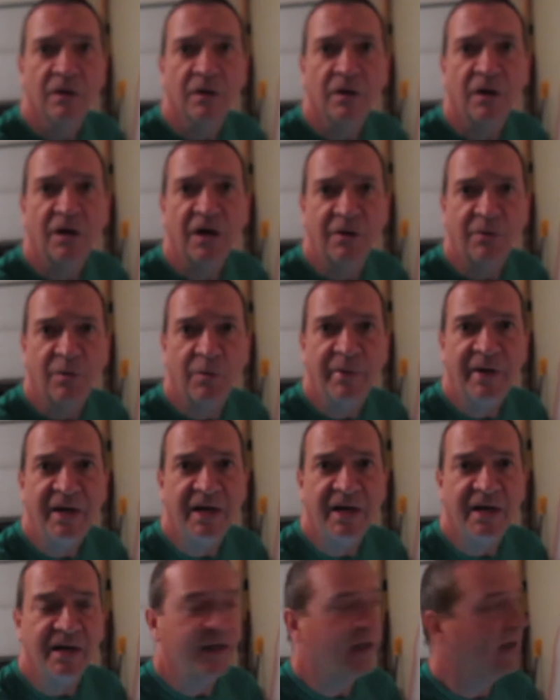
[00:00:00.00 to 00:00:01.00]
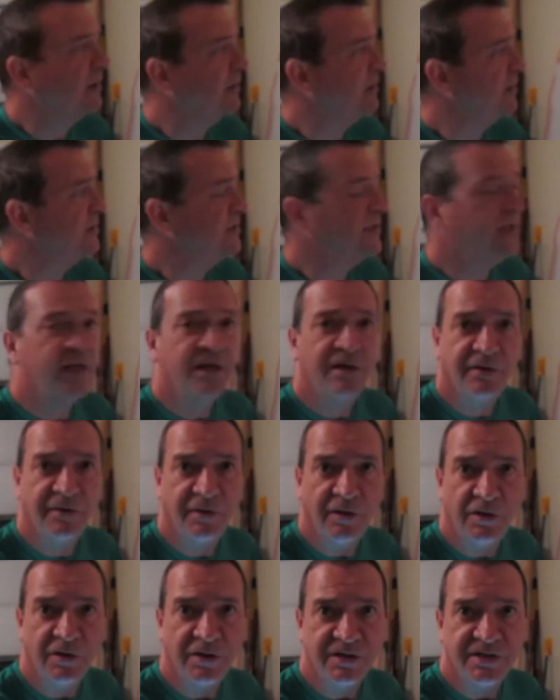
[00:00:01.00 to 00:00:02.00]
All right, we're back. Let's take another
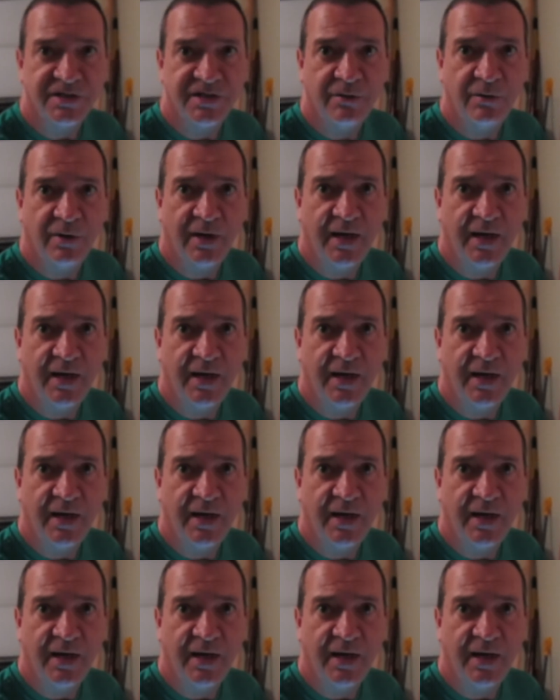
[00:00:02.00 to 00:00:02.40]
look and see what